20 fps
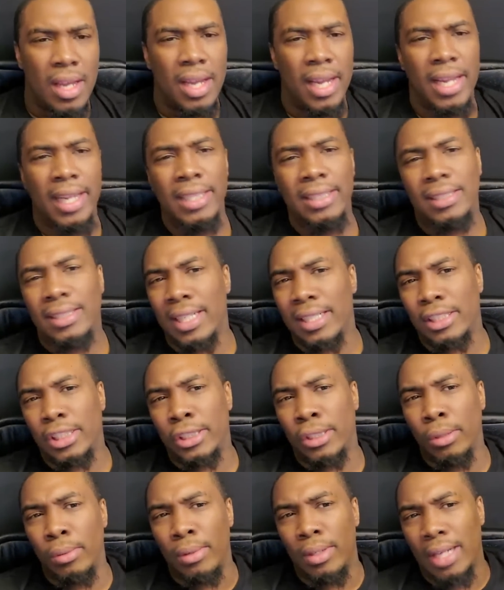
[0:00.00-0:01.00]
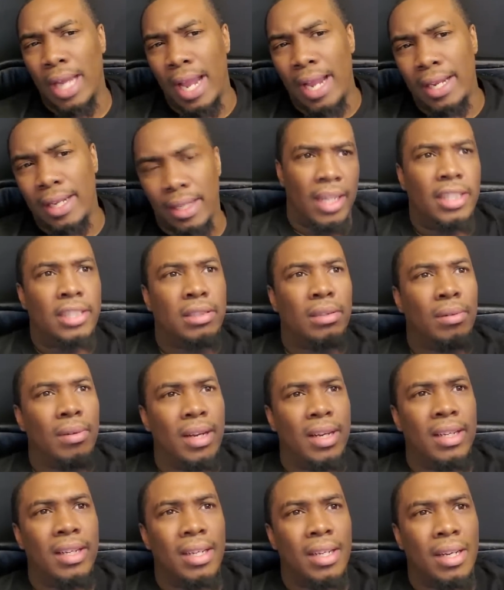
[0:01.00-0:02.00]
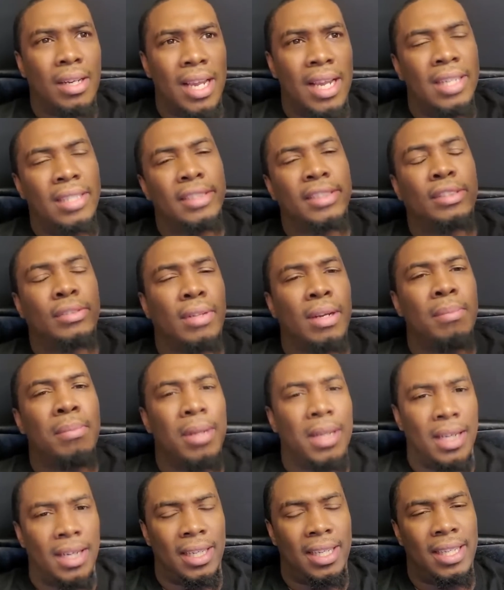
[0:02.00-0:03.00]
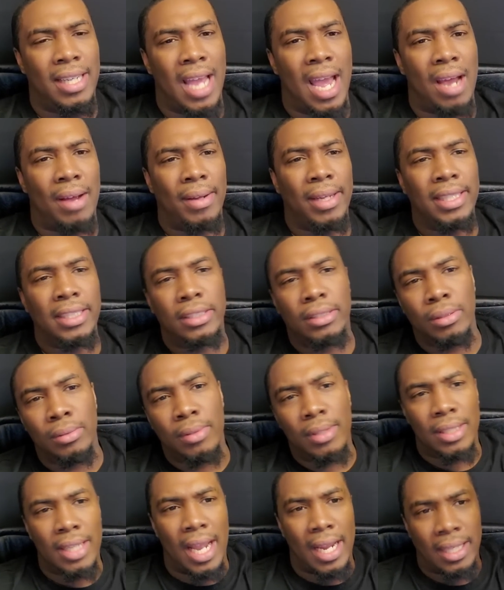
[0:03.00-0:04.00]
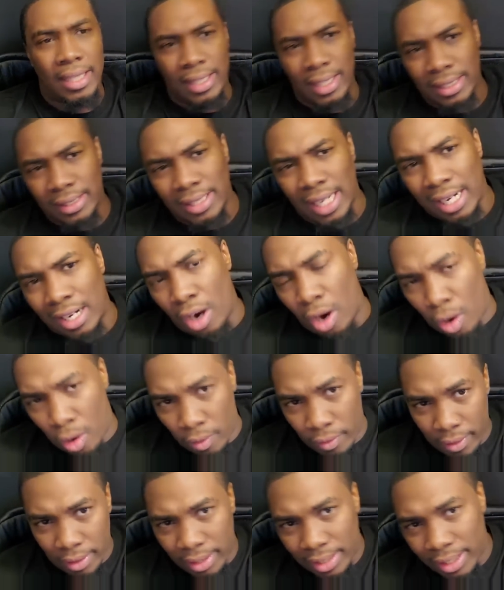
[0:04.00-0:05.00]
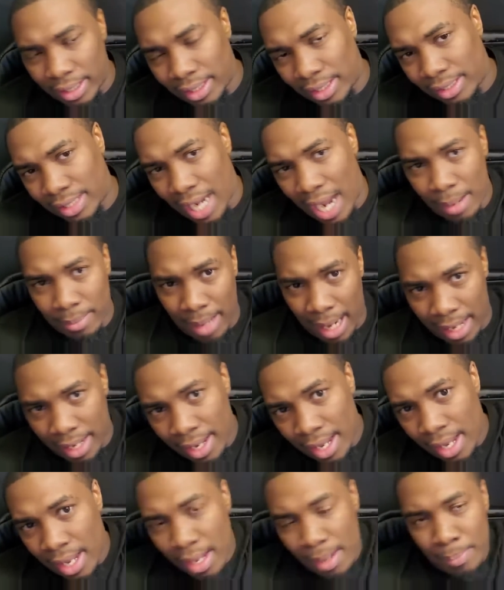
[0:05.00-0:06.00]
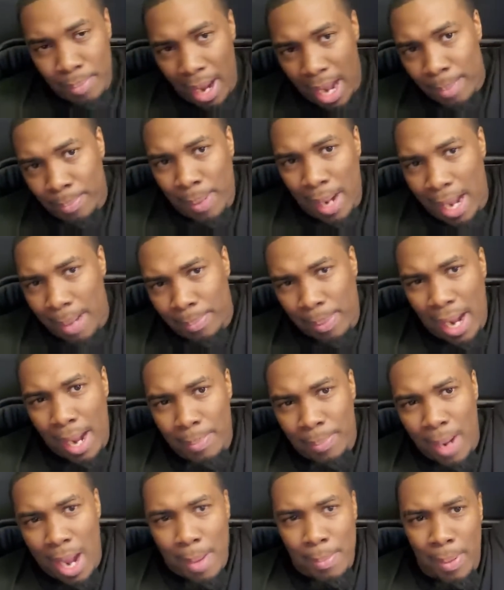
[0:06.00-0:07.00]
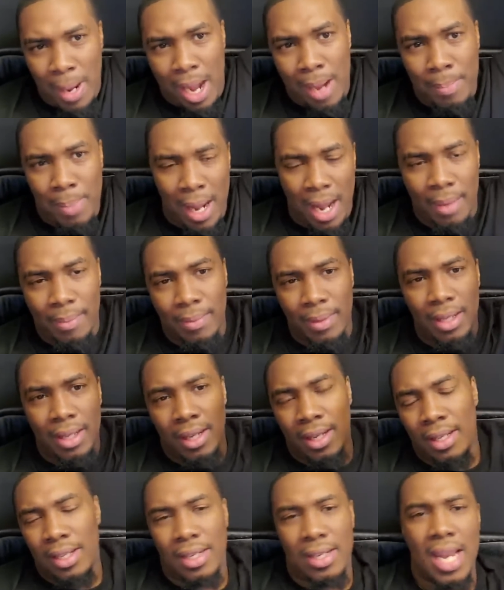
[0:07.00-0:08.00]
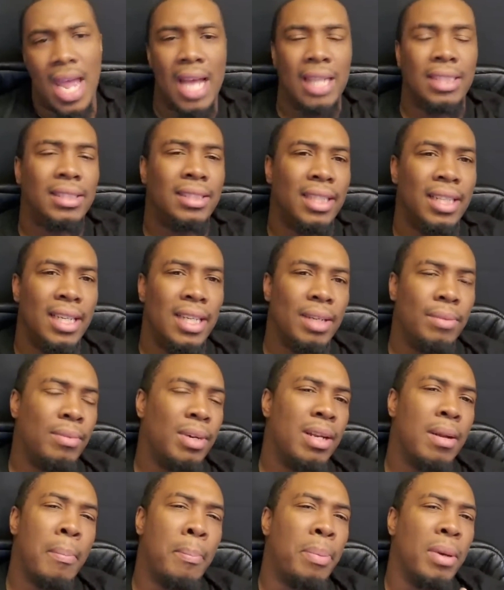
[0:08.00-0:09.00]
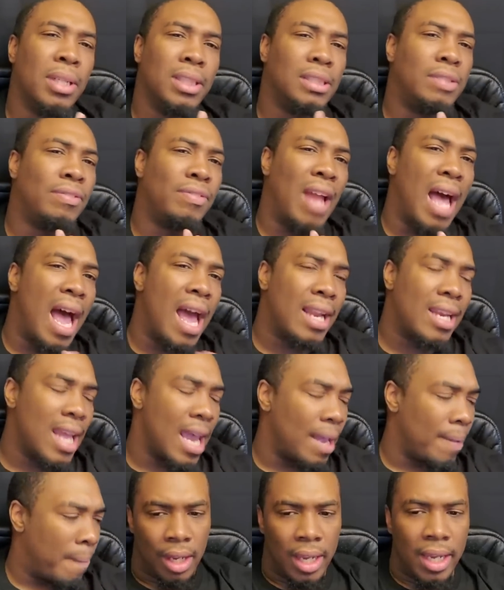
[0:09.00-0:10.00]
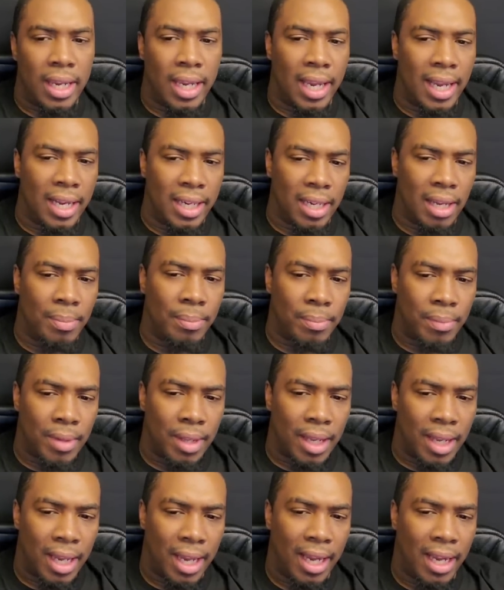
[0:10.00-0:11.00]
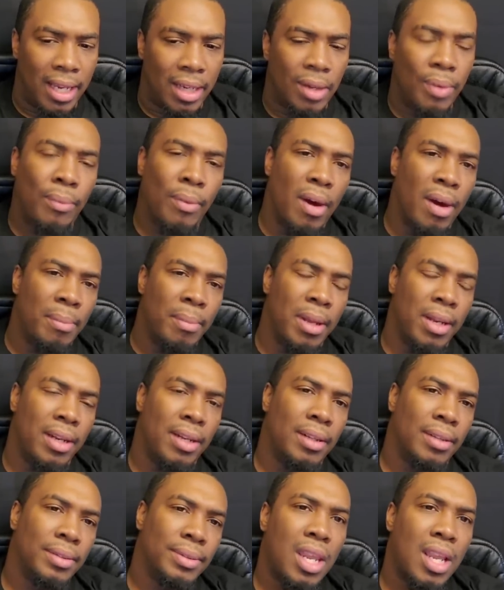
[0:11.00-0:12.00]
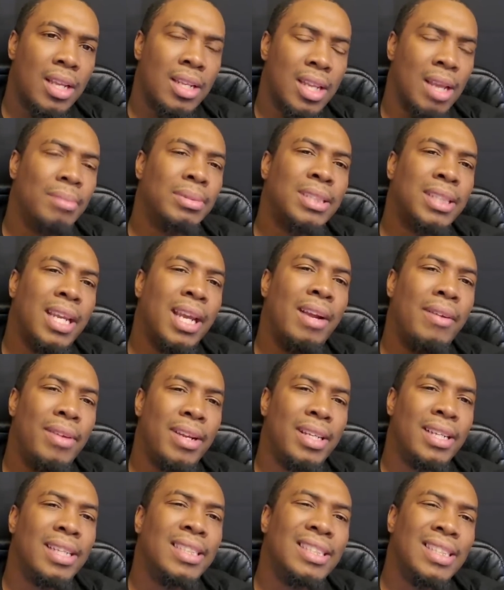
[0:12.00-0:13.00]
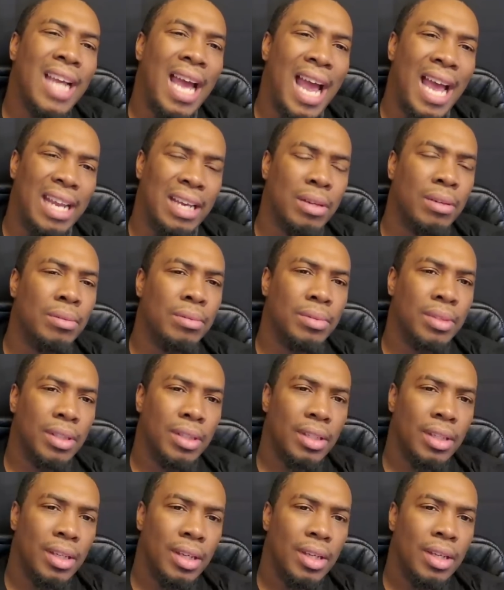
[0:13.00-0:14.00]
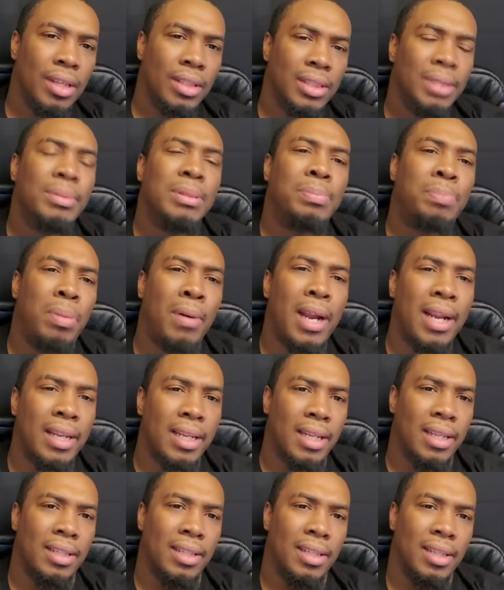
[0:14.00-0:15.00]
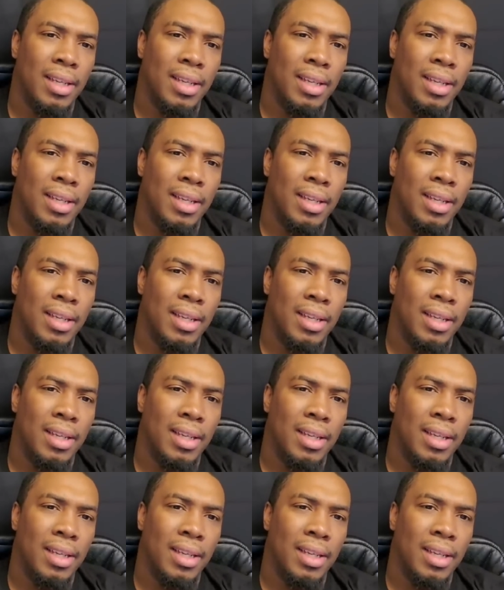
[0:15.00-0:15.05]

He's just shooting like, he's shooting indiscriminately now. He's shooting like this, like over the top, like pop, pop, pop, pop, pop, pop. Not seeing where them bullets flying at. He end up hitting a woman that was carrying a child. She was pregnant.